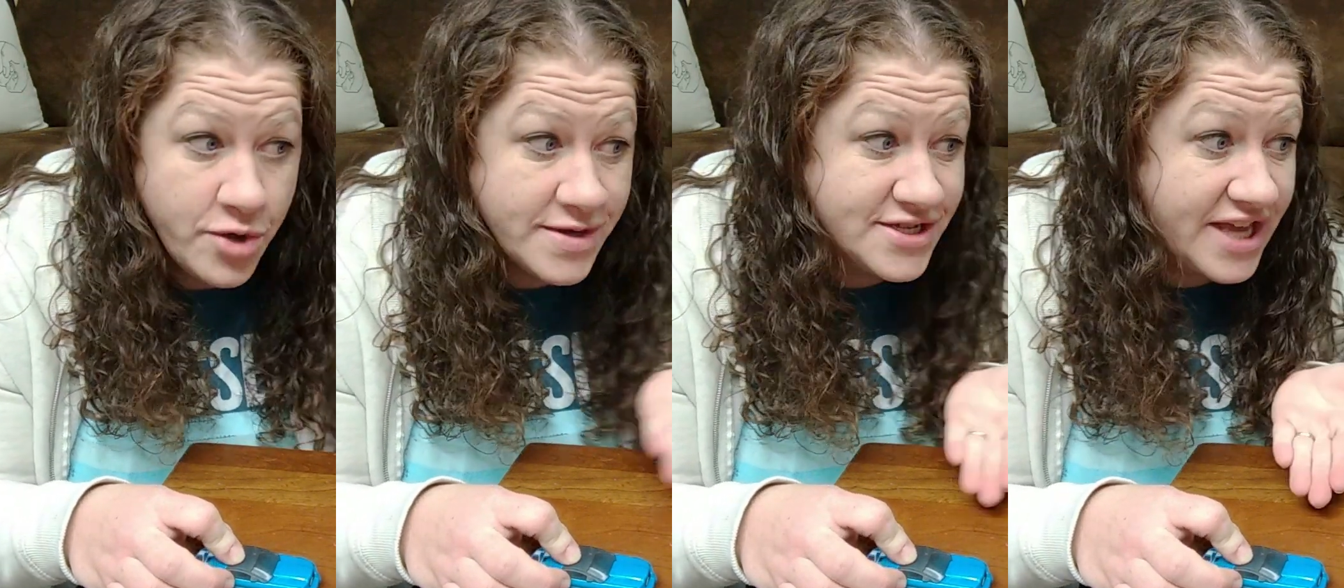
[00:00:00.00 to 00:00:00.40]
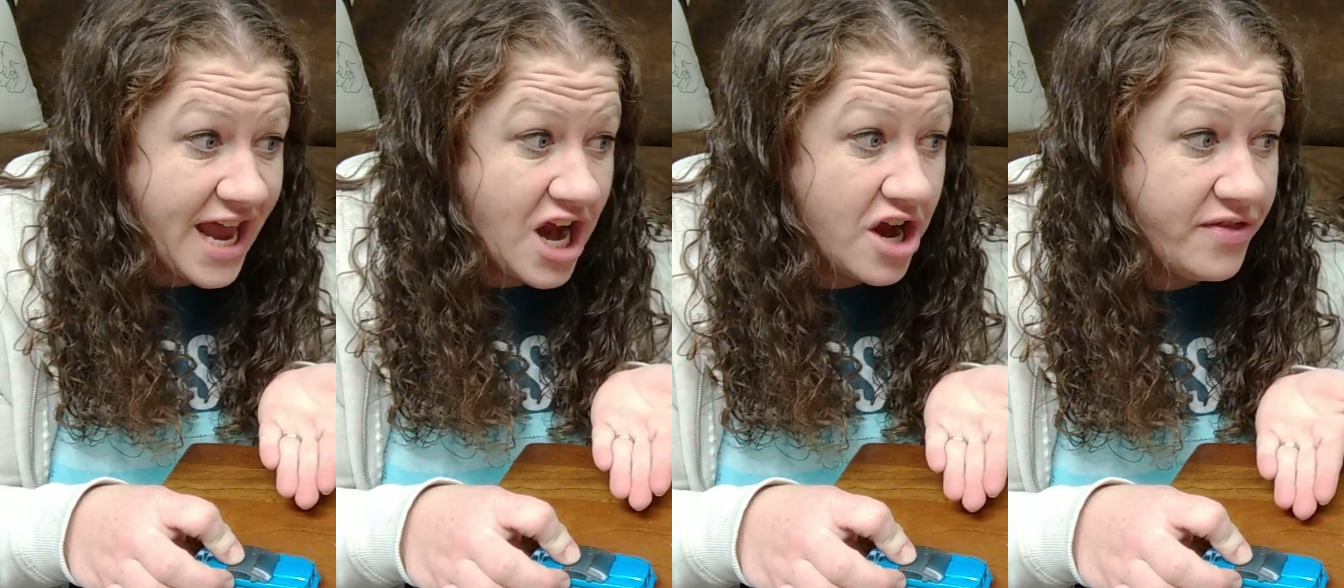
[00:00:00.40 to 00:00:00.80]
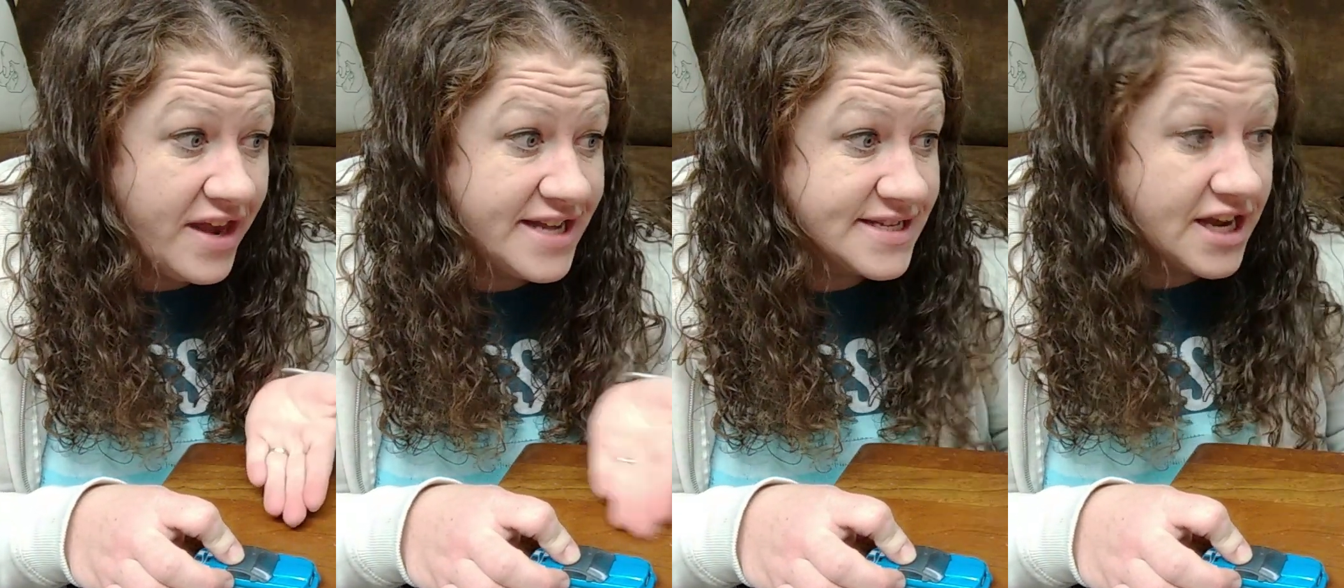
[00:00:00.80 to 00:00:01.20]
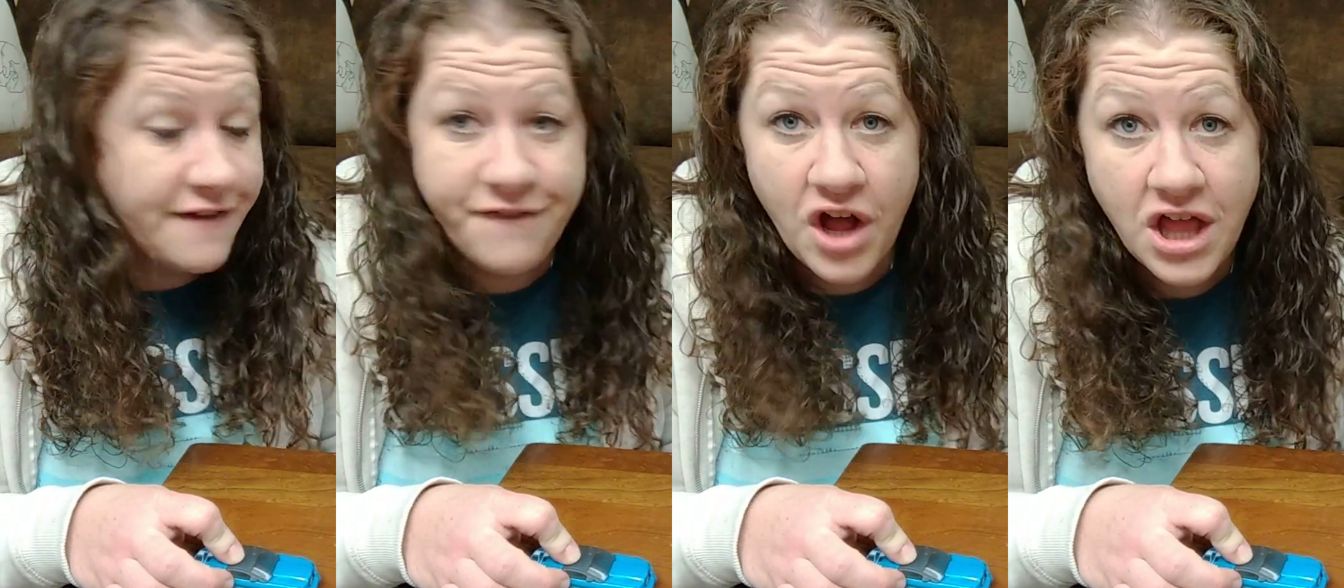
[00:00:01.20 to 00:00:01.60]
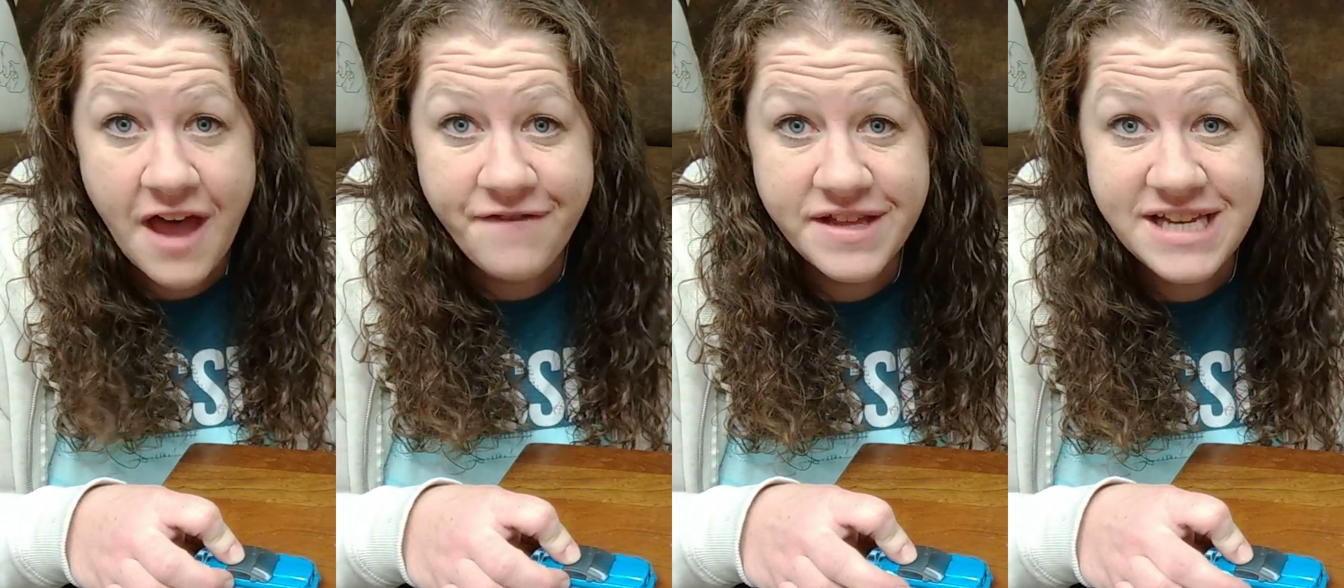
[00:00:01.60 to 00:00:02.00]
you scared that it's going to fall
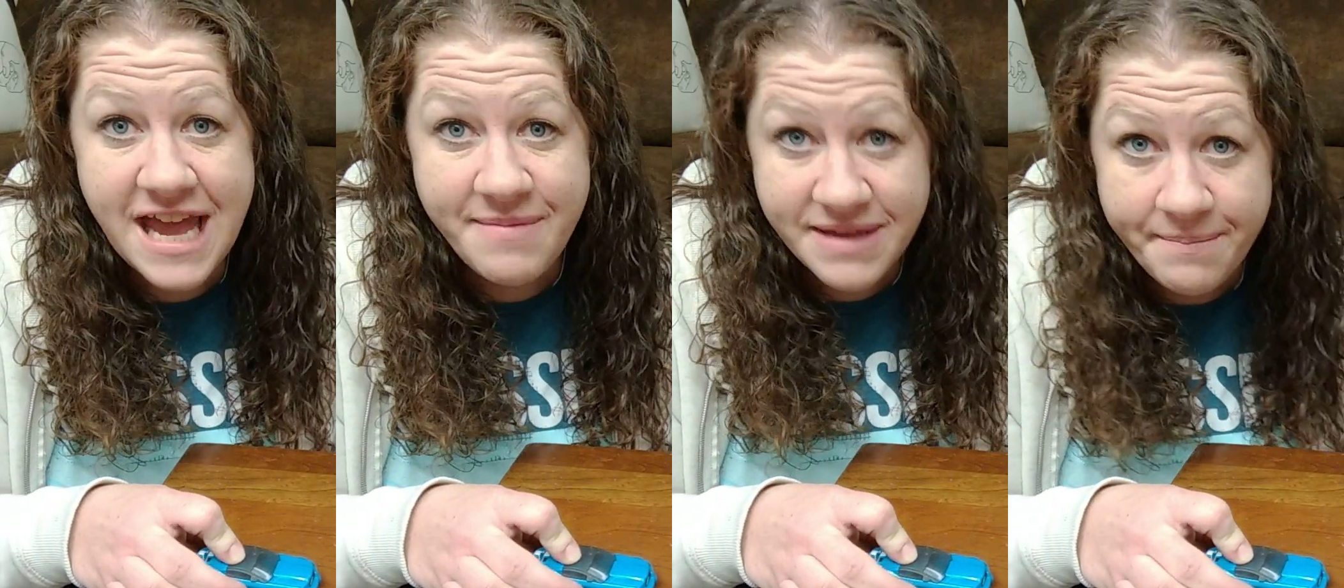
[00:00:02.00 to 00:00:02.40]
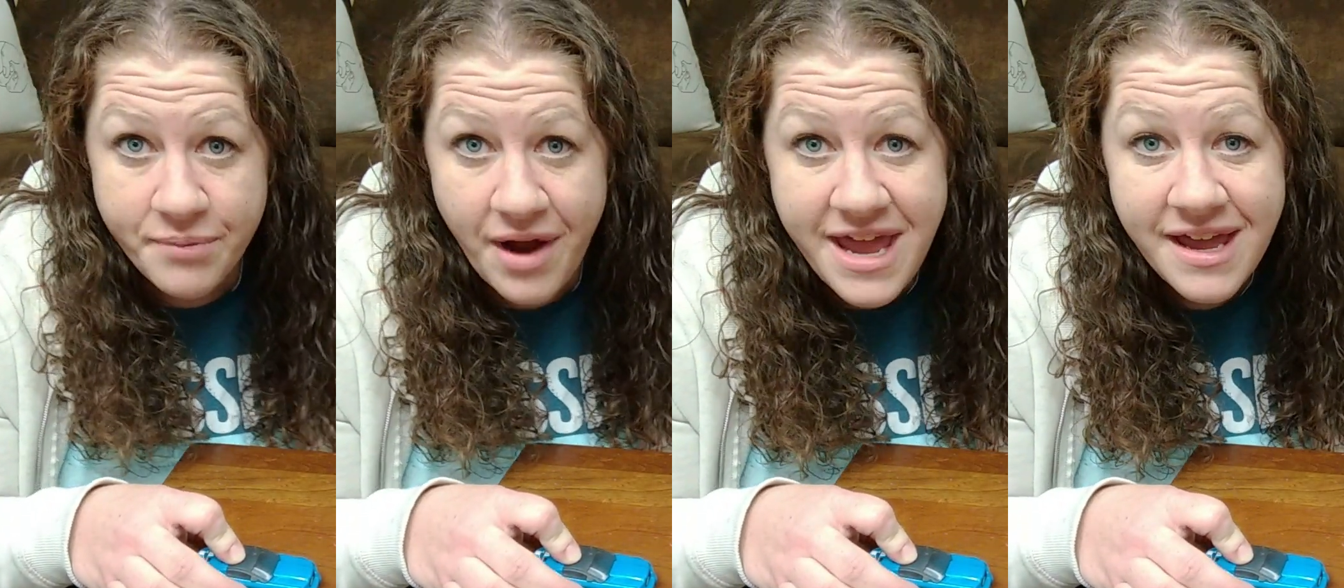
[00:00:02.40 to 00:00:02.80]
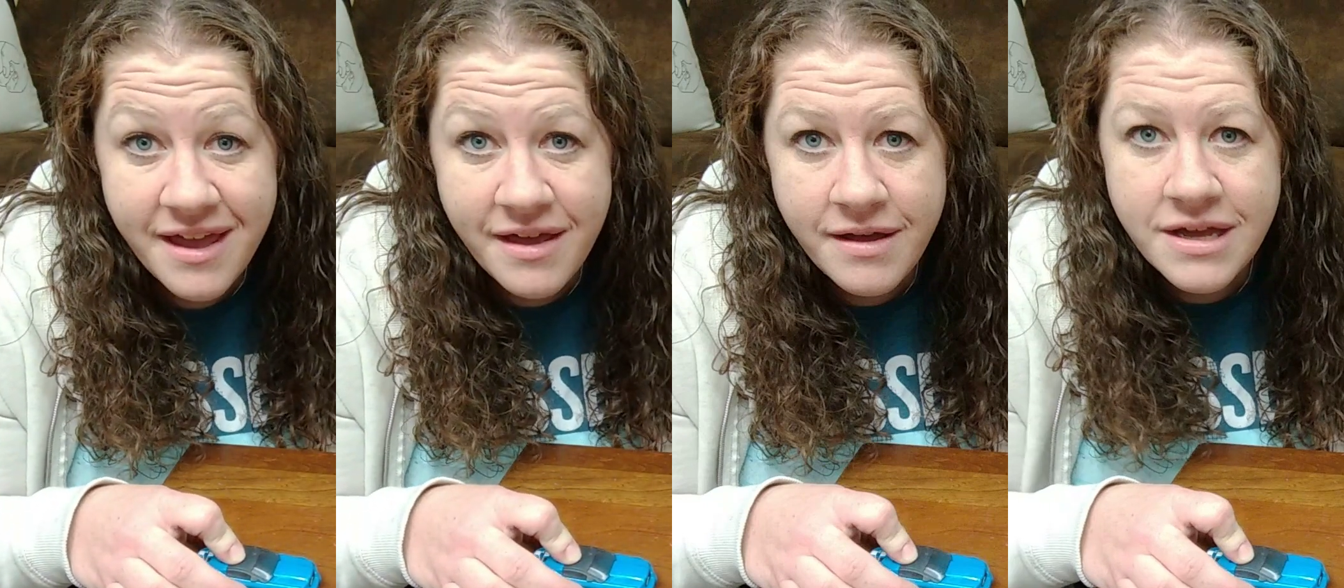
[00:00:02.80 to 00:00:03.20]
off the table and break?